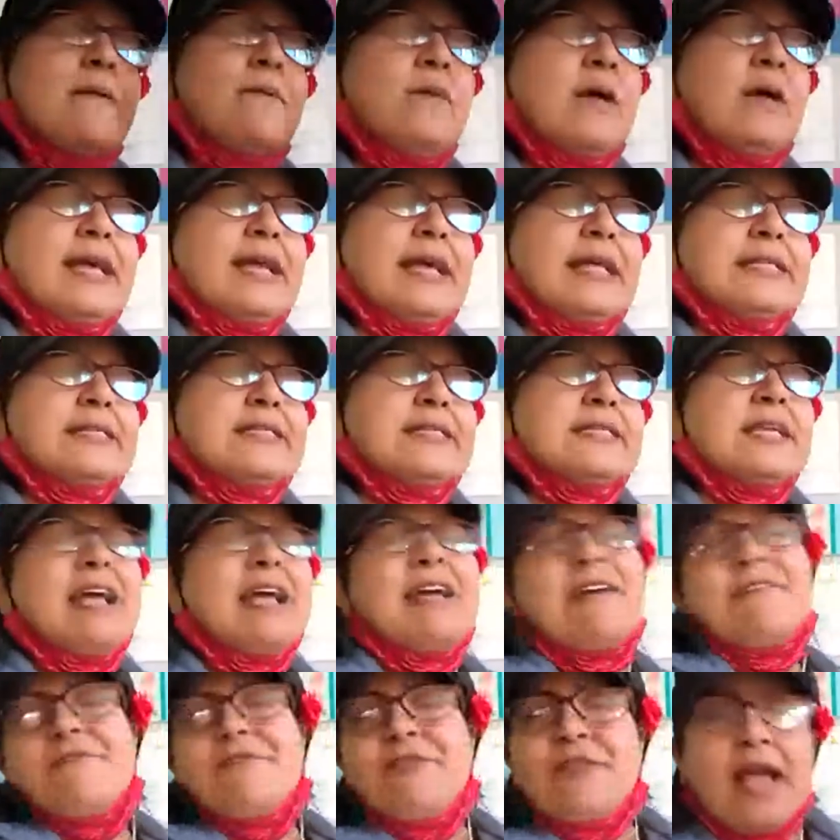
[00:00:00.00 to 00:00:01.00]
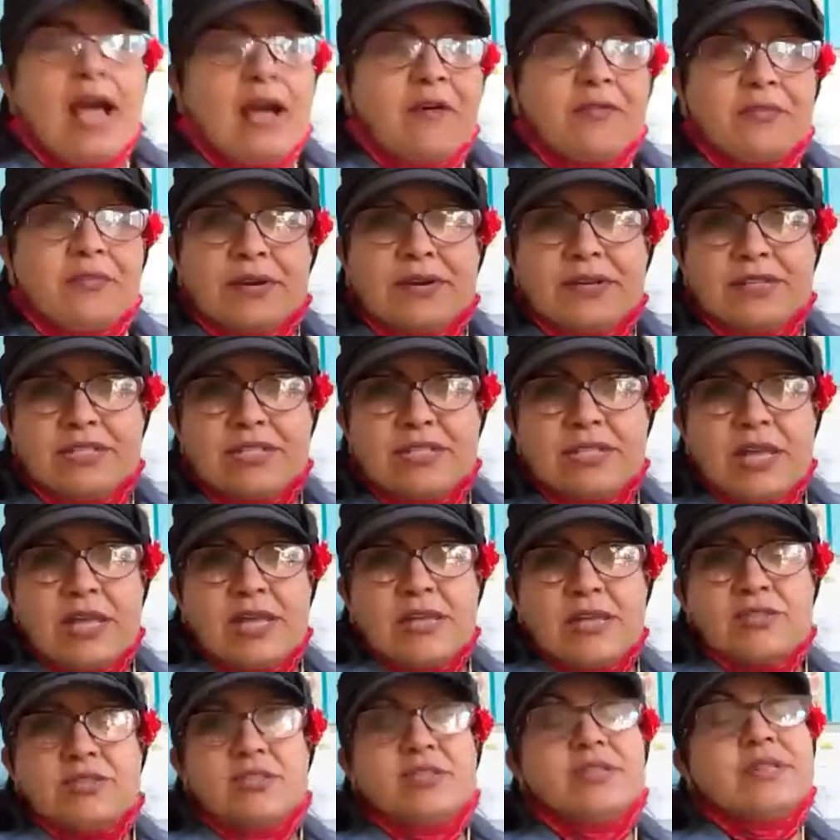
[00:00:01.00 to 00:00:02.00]
what else flowers
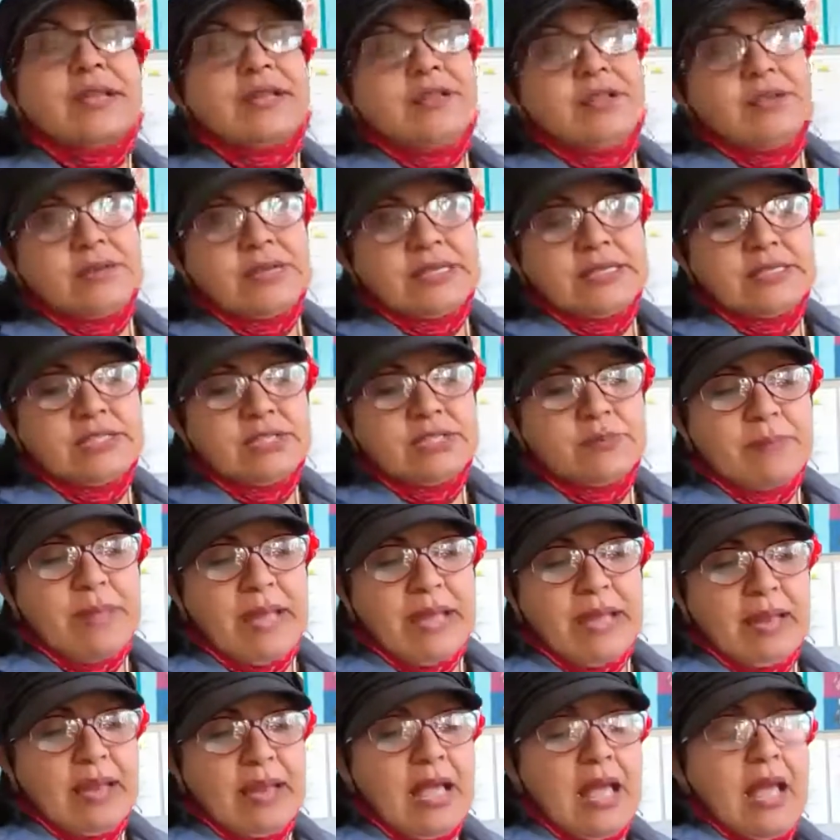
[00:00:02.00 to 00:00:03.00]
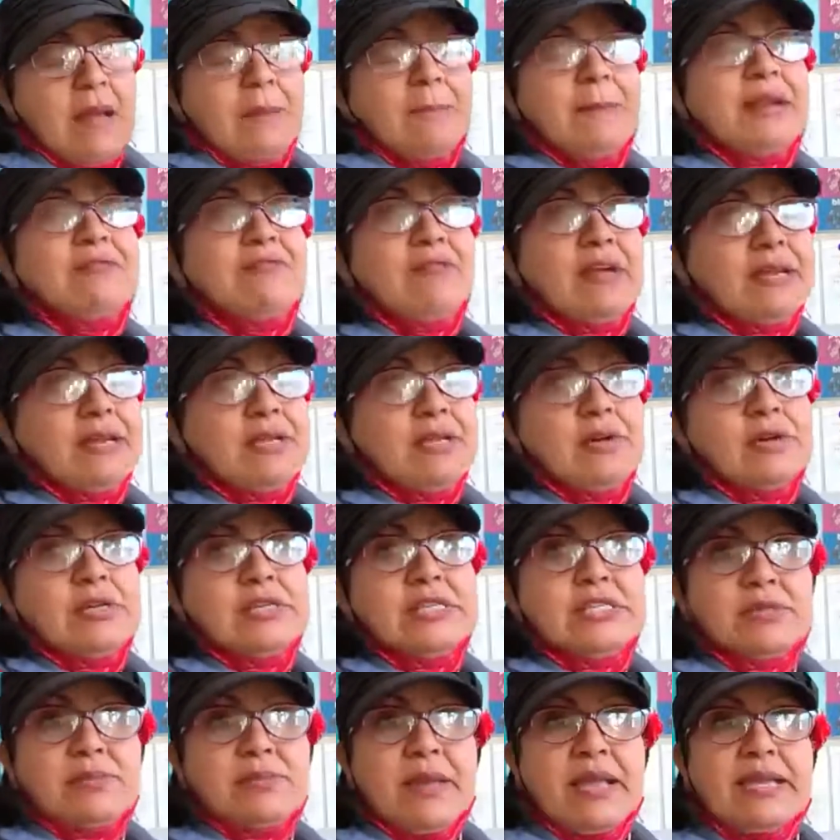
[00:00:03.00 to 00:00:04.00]
so that you can smell but when you
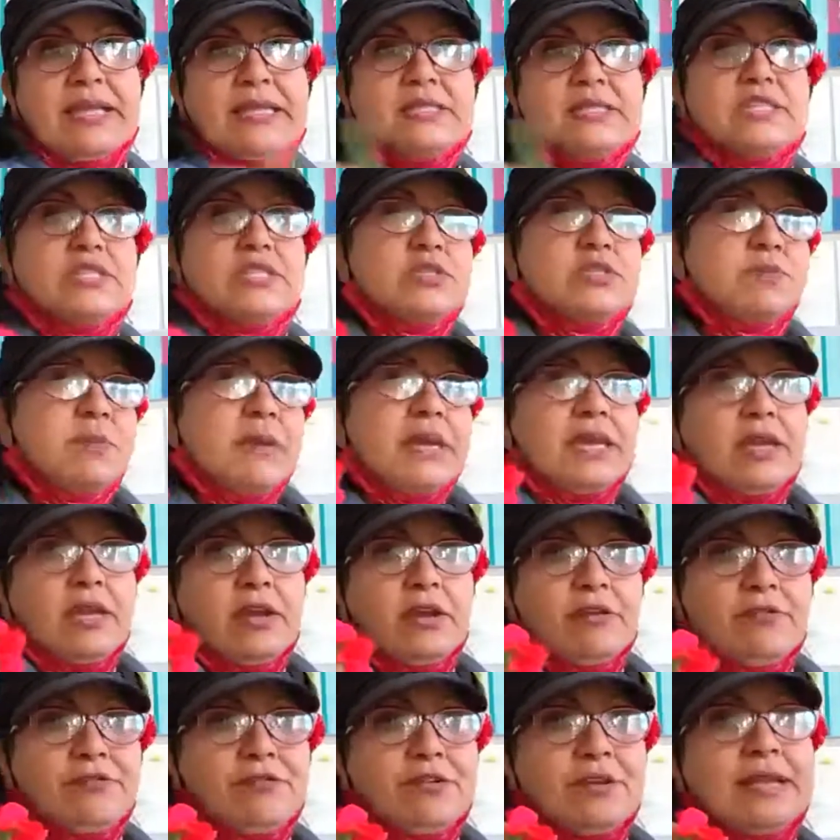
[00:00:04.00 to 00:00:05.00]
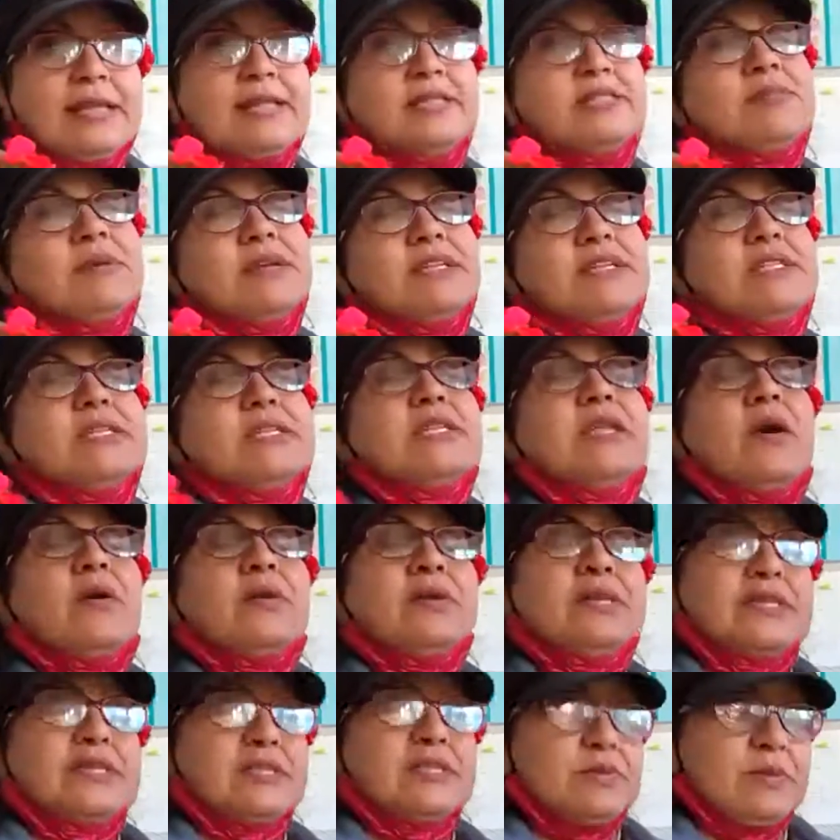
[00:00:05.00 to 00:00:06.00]
are smelling just be careful and especially
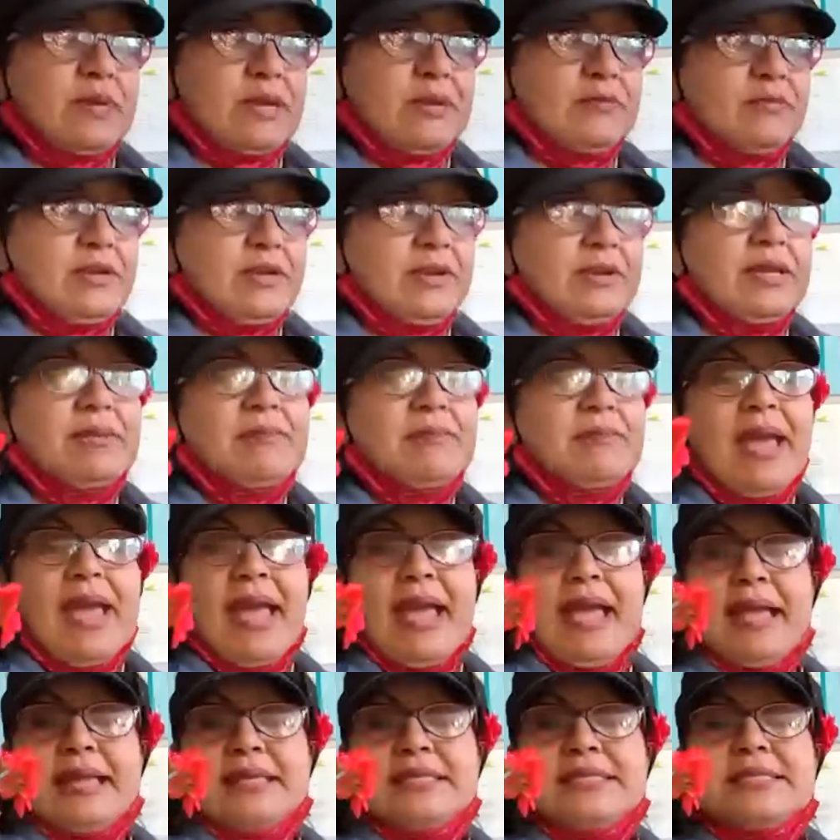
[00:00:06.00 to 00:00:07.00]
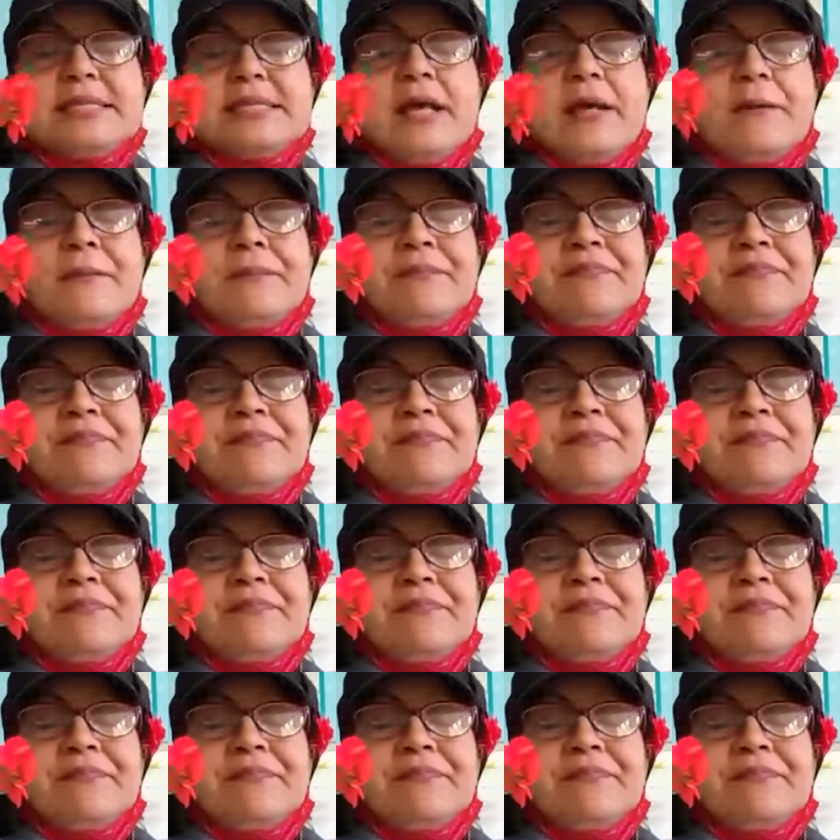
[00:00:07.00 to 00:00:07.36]
nowadays we are wearing masks